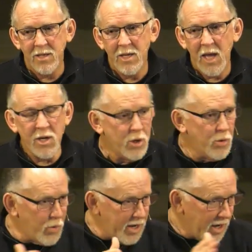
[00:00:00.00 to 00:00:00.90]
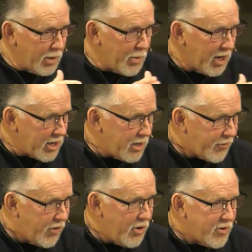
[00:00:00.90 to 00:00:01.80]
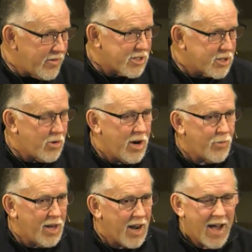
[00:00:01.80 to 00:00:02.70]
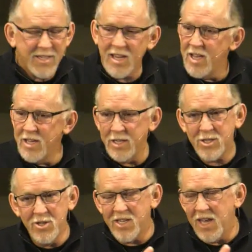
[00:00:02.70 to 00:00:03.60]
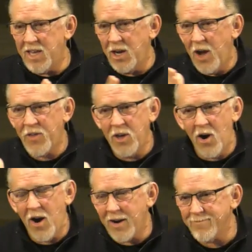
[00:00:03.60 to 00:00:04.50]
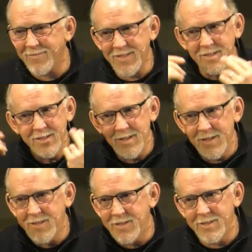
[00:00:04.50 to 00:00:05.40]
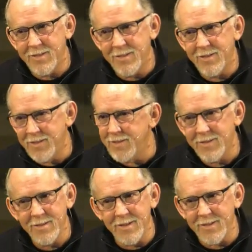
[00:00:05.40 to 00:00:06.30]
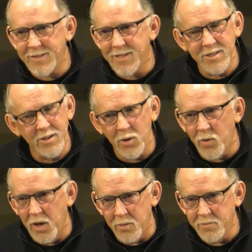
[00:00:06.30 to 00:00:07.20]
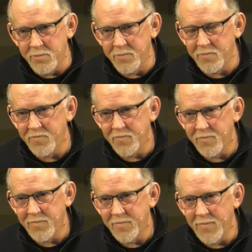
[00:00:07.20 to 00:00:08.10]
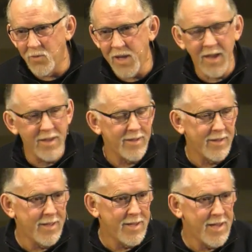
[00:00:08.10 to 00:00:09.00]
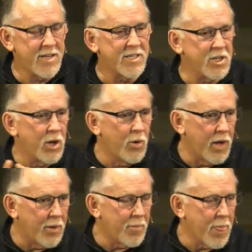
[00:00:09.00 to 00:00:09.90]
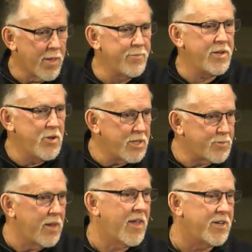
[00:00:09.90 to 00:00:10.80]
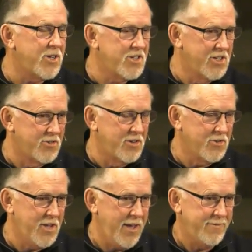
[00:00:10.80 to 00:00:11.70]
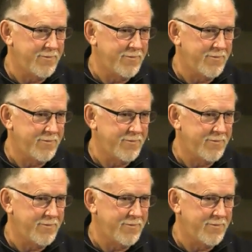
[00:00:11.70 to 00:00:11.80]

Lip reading: And you read a little bit further in the story and realize as soon as they get off the ark, it doesn't go well. Okay? It doesn't go well. But you explain that to your children, okay?